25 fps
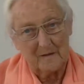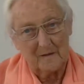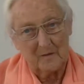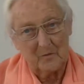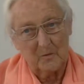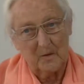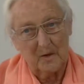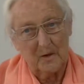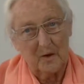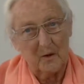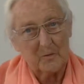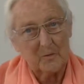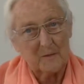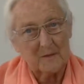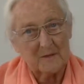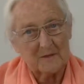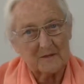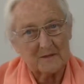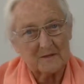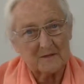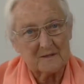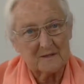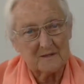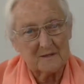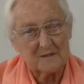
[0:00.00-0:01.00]
where a
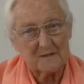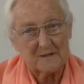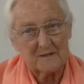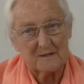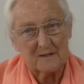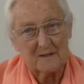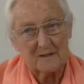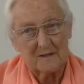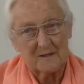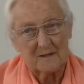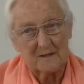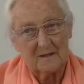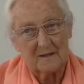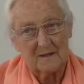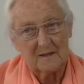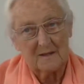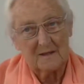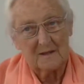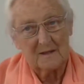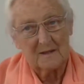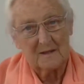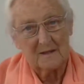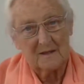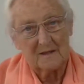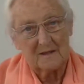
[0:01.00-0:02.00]
person
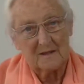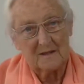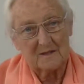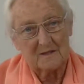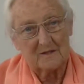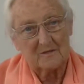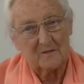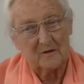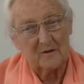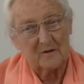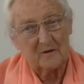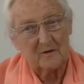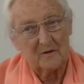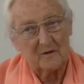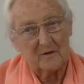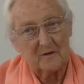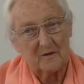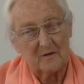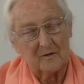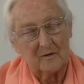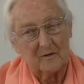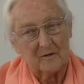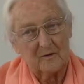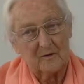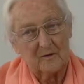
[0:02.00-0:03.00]
is
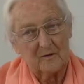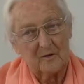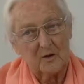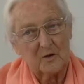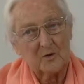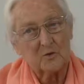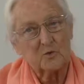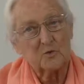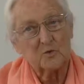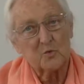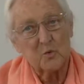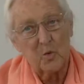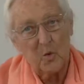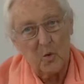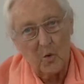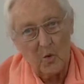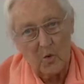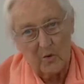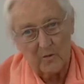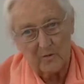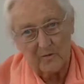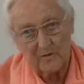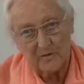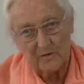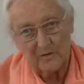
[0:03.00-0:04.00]
a
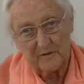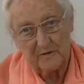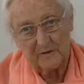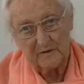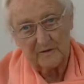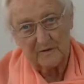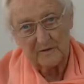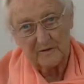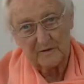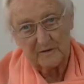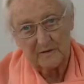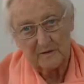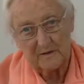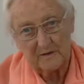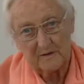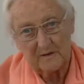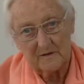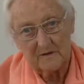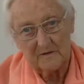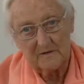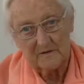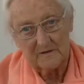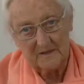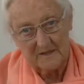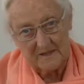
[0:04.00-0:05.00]
dwarf,
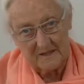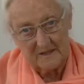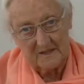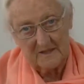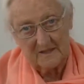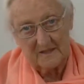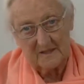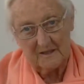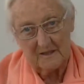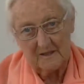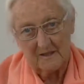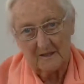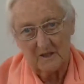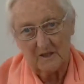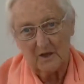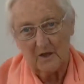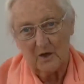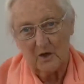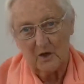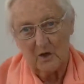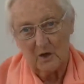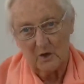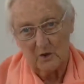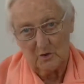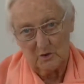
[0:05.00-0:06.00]
physically
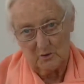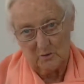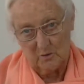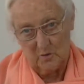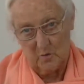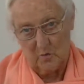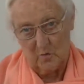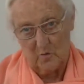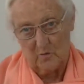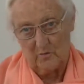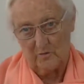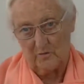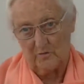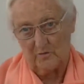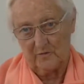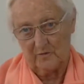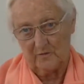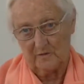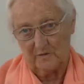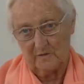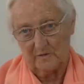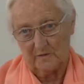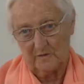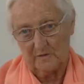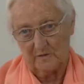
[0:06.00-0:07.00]
a dwarf,